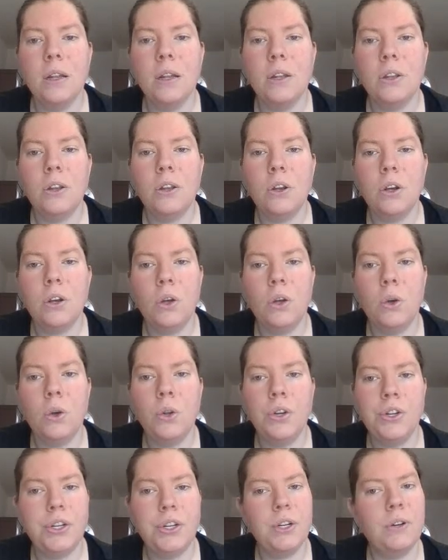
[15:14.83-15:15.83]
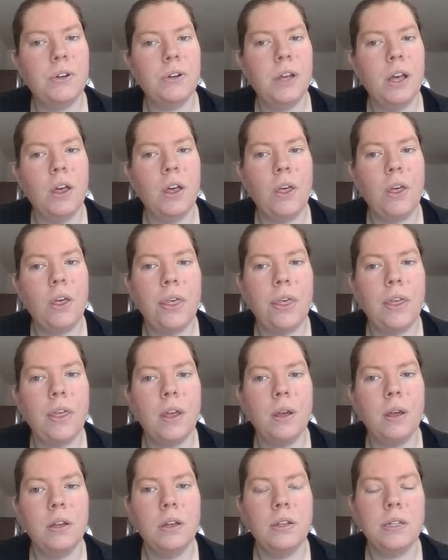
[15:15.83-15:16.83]
The uninsured health
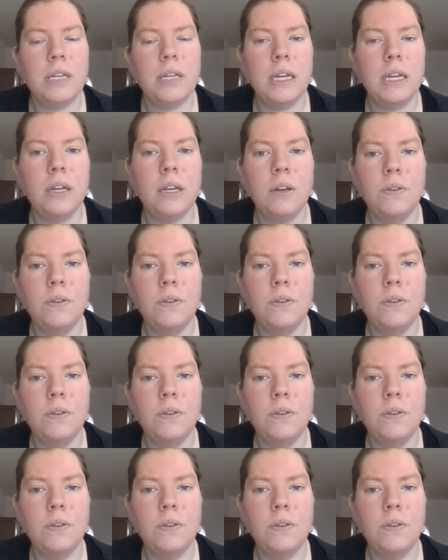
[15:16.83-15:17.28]
sinking